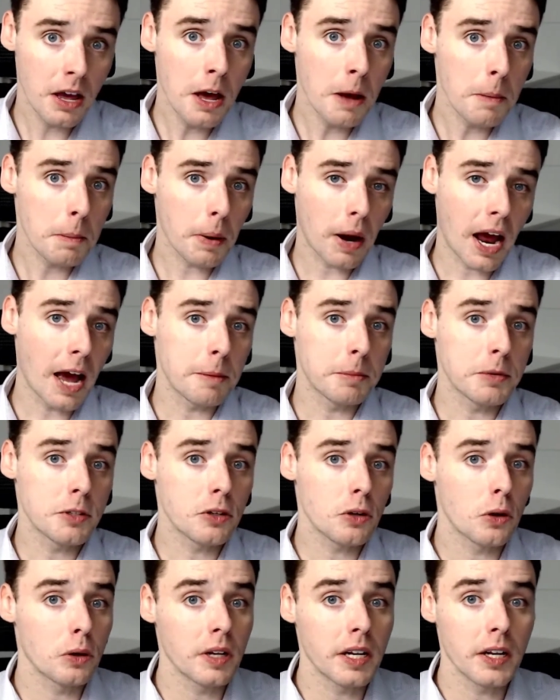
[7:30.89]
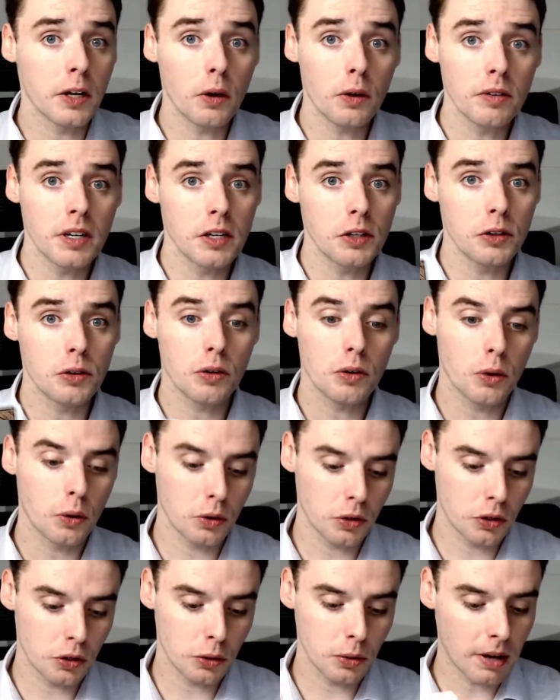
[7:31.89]
Perhaps early on in your
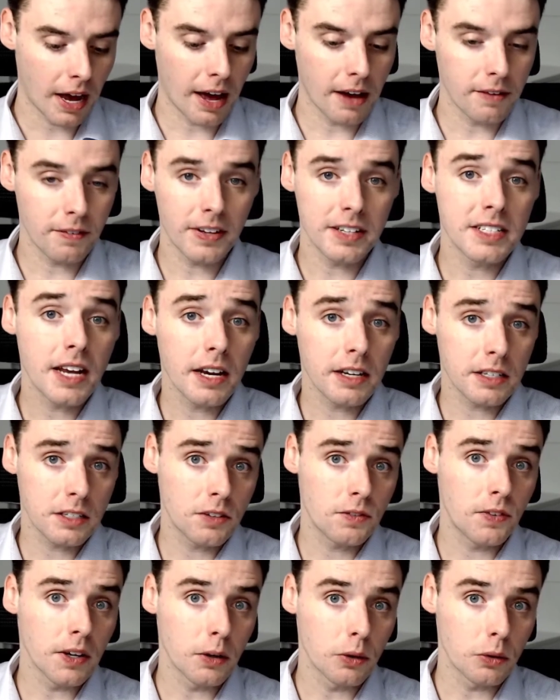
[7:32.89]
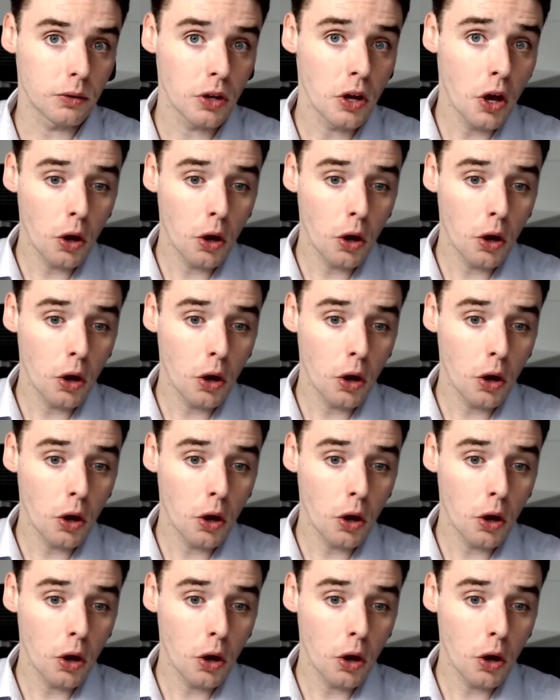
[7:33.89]
course you have a text field